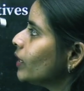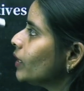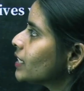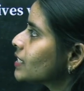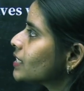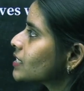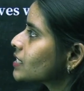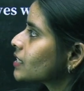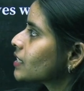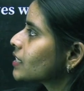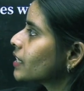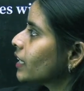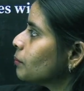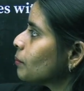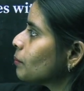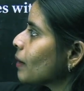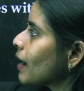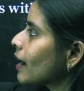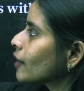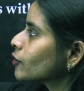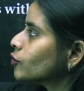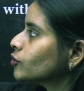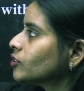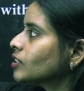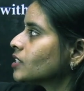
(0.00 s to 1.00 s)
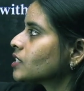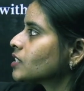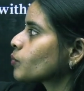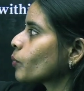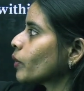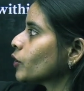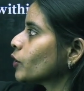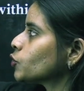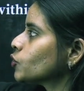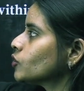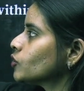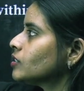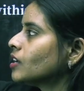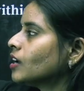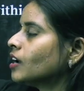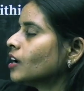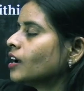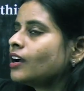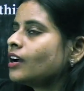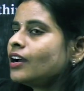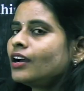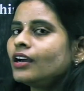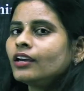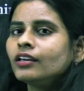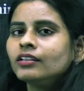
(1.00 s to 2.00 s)
let's get back to this question.
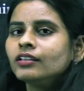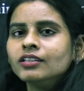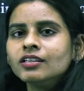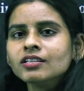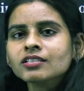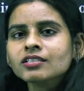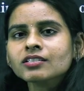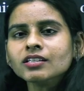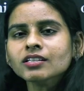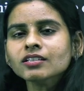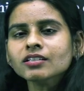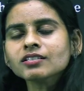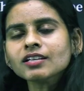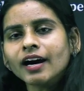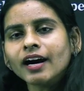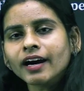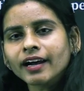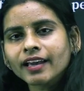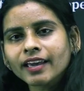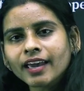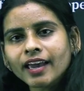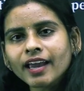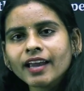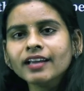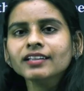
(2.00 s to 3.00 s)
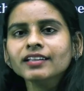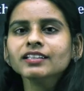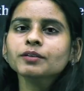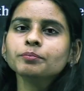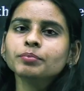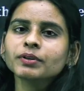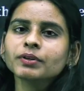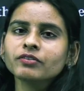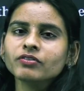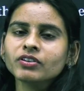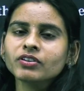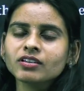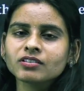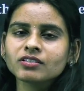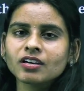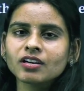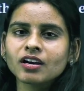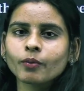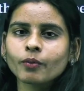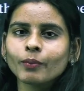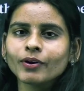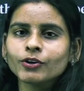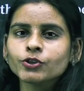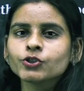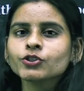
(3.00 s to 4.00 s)
This is again a previous
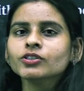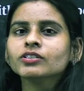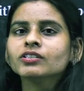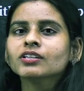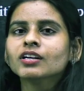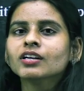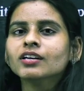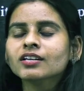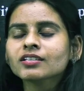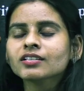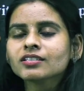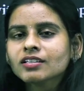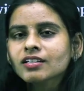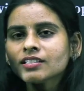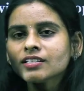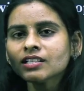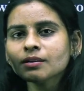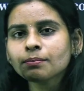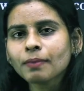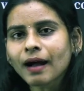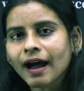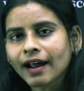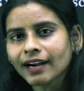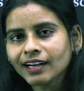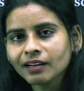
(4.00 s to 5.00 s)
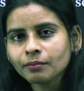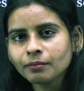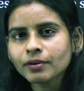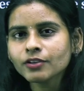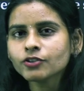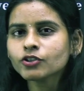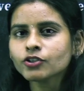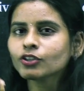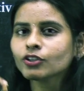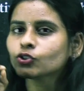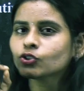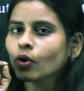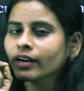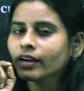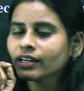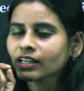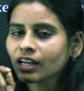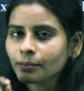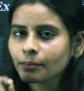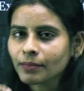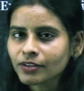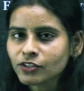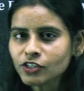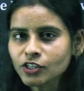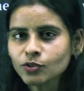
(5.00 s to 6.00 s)
year question. Since a parliamentary joint
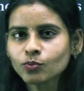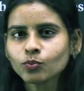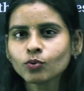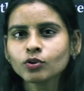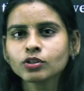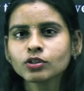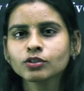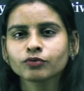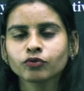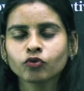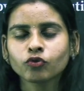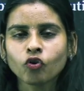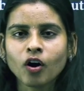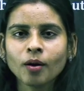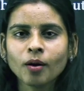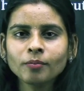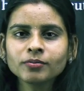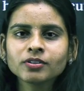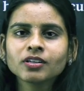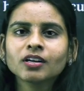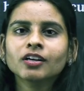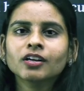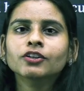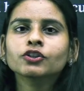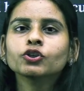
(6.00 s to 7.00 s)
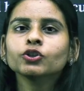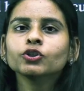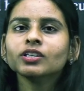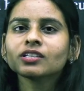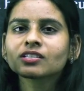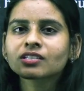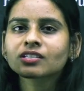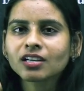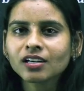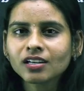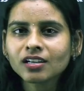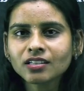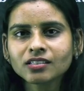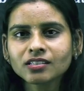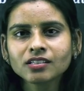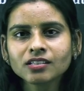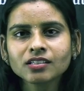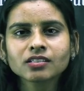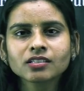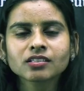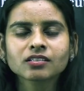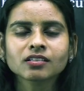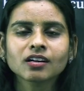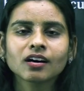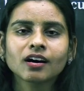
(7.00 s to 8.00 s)
committee was formed to discuss
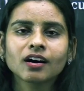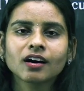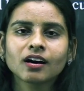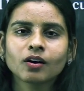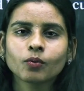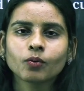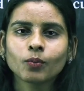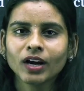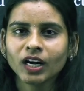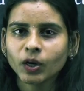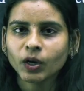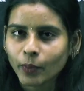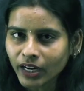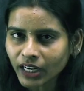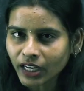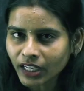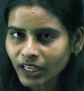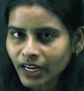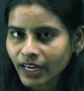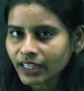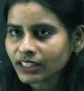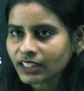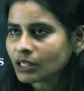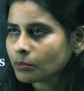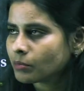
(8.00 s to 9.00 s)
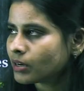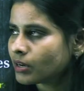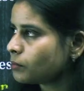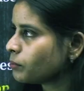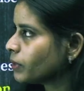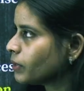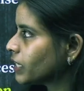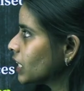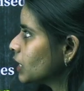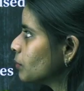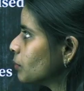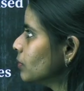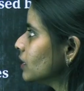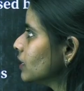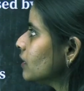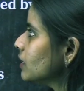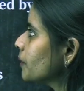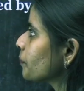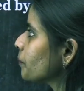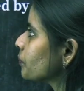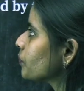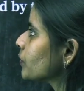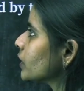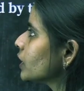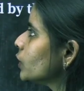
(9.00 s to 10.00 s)
this 129th amendment bill,
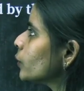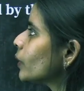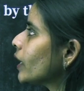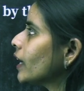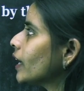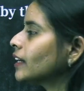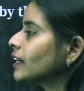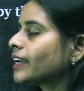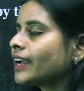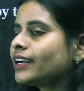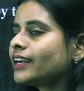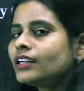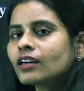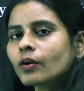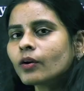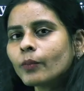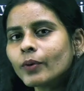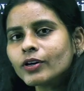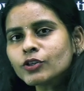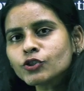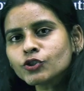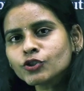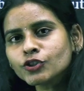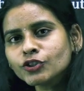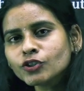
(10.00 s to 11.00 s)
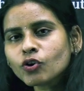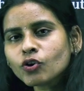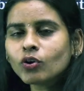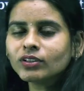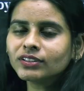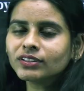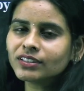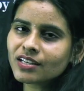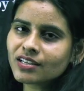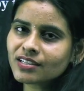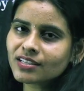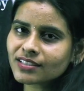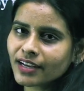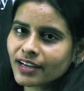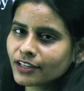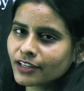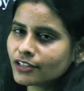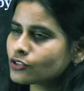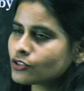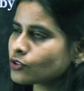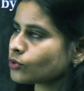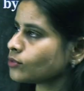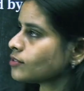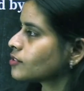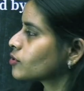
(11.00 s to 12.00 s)
you can get a question on these
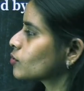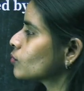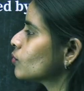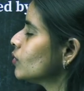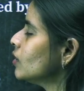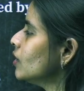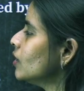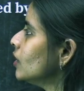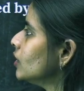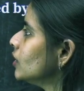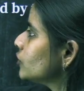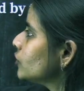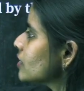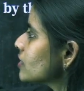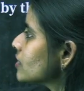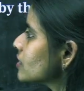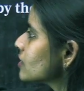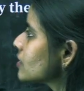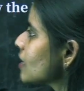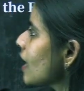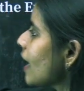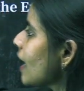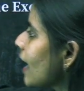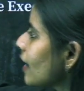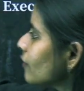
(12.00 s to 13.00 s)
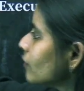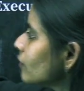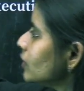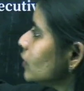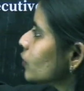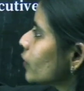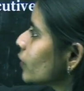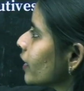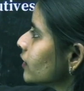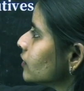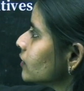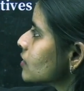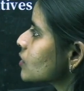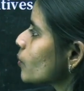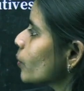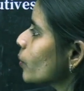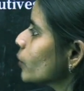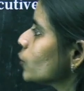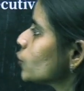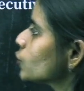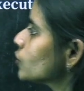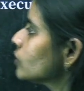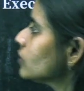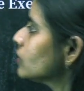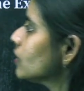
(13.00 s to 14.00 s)
lines also. Just have a look at this
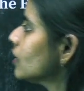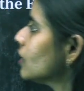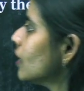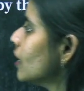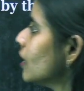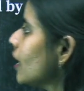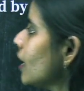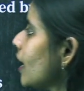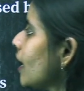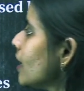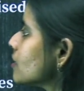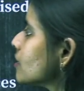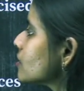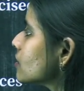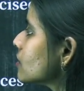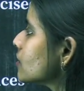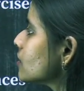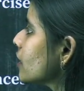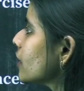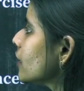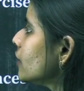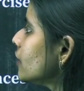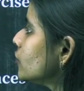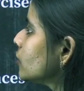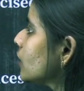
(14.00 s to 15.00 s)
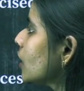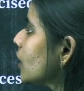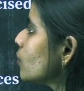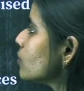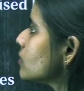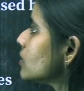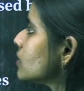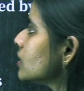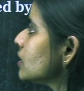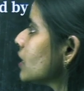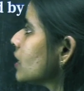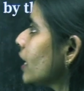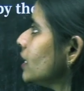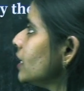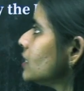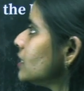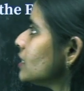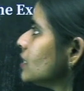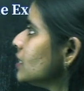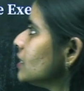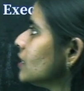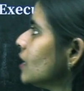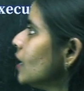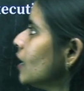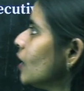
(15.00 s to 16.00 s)
question asked in the year
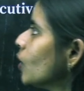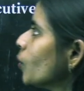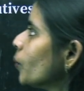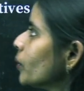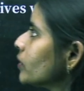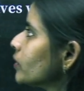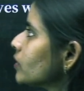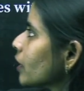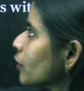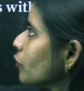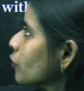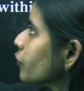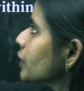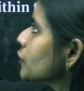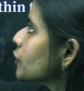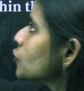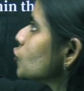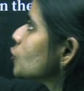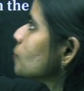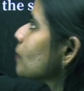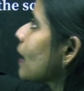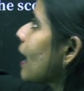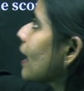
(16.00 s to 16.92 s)
2018 with reference to